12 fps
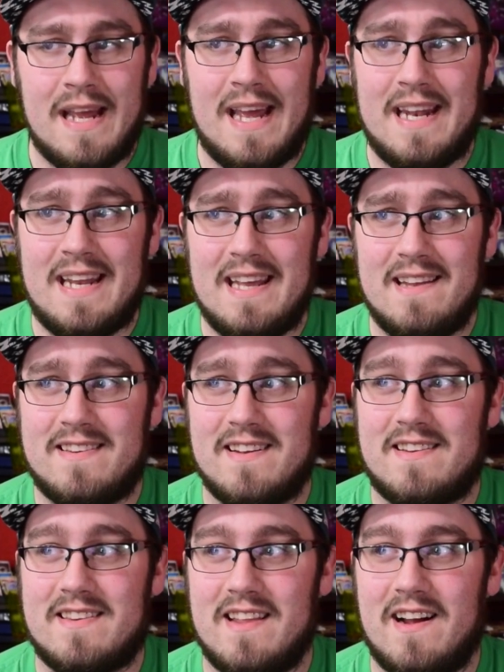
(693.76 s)
And he
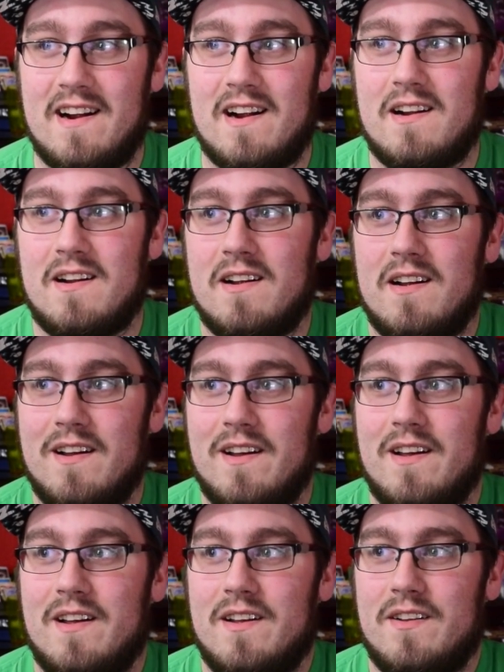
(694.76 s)
sits there
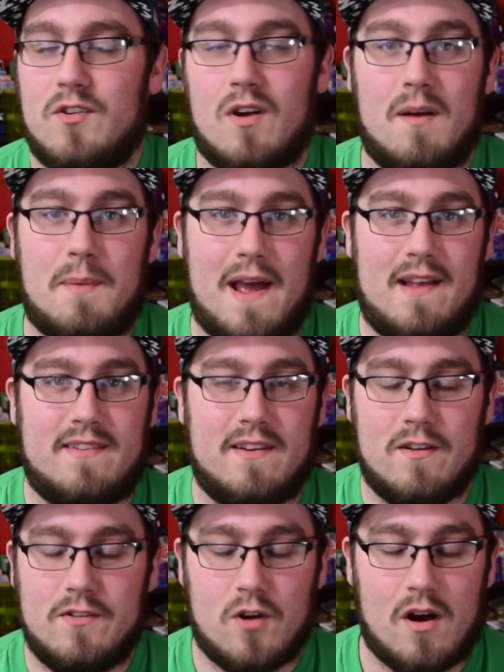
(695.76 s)
draw passing,
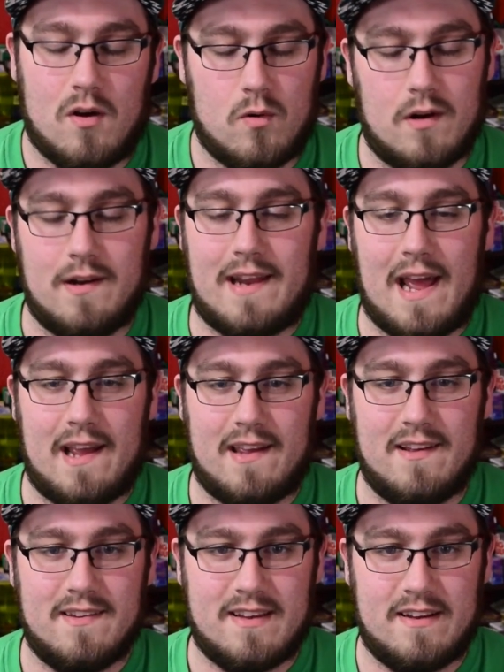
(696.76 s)
or draw horn attacking,
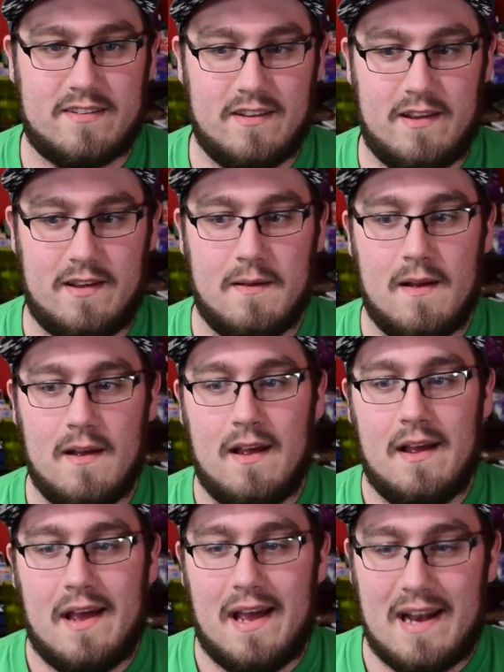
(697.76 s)
essentially.
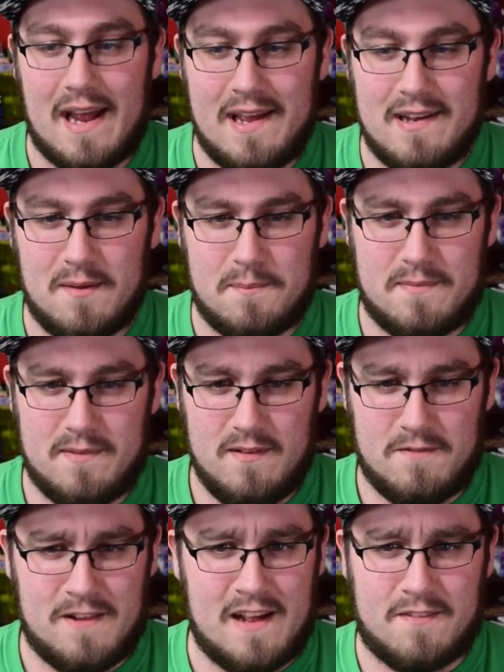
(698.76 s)
And I end up
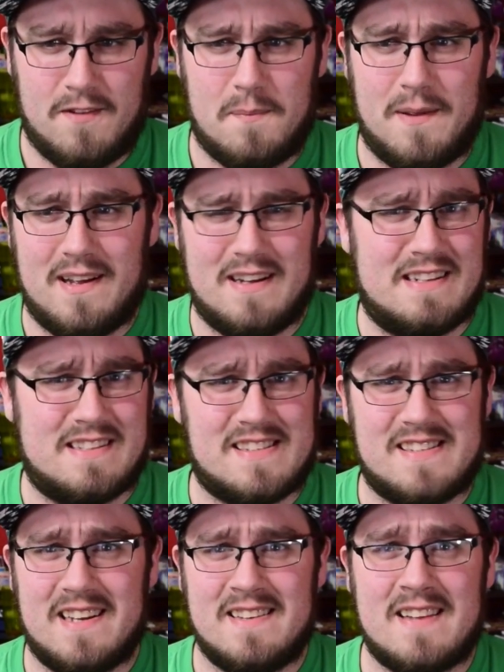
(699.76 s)
flying flipping
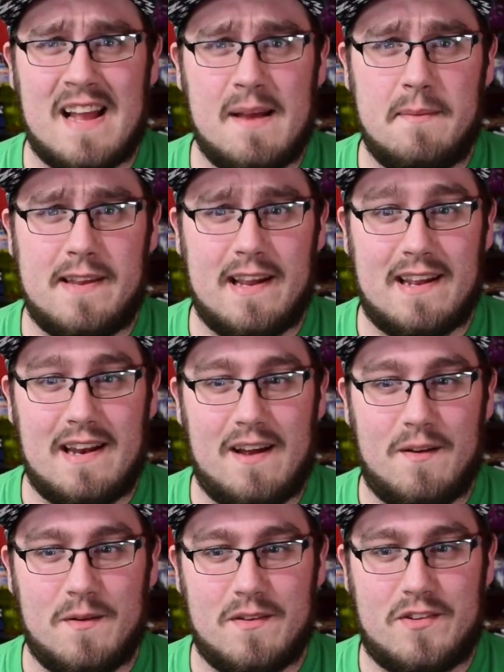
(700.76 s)
6 times, taking
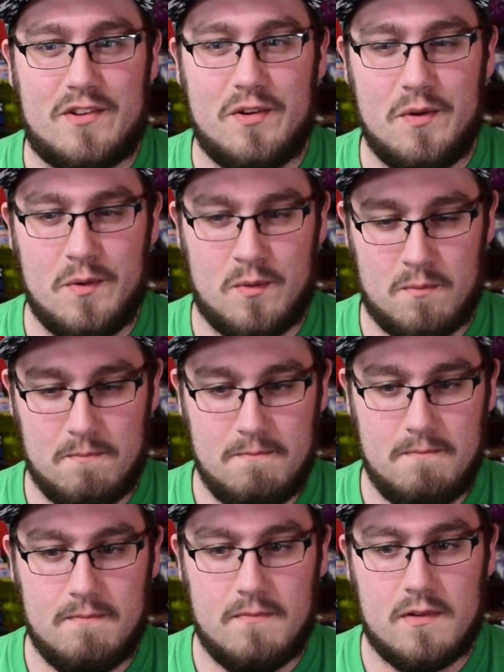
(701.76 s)
out 2
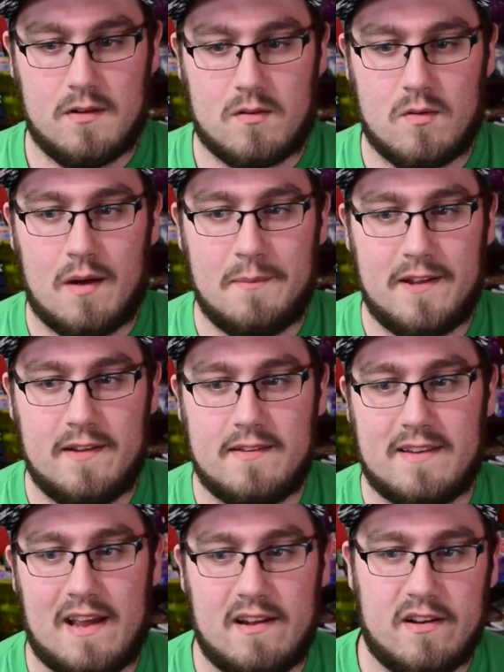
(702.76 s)
Grubbins
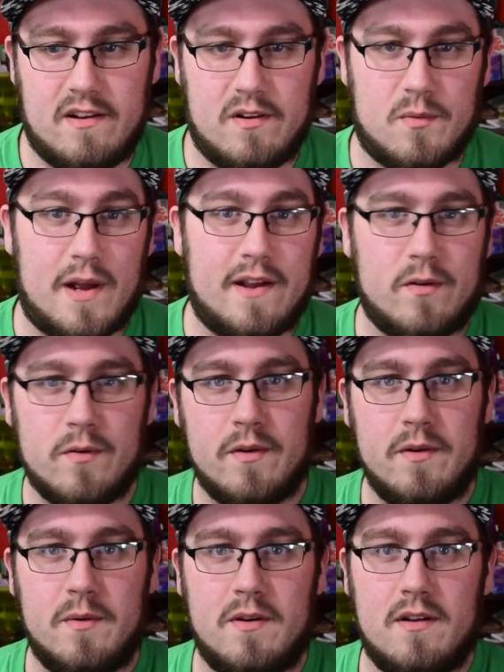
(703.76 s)
and an
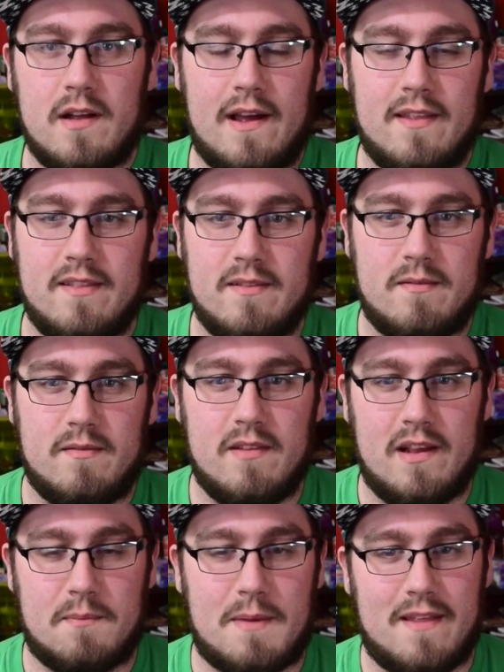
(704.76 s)
Oranguru at,
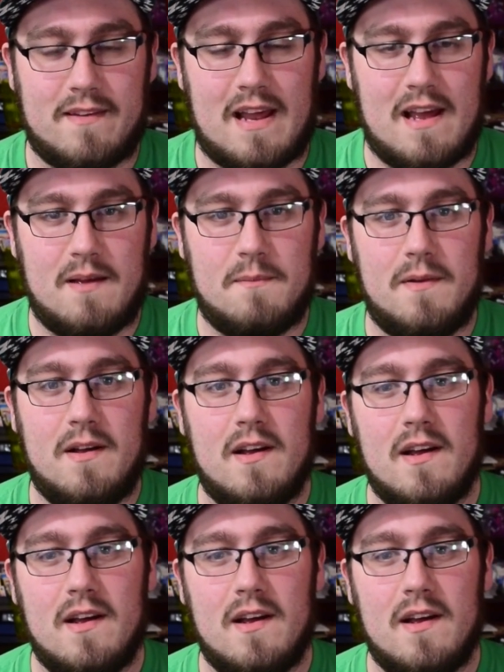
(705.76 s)
like, by the time.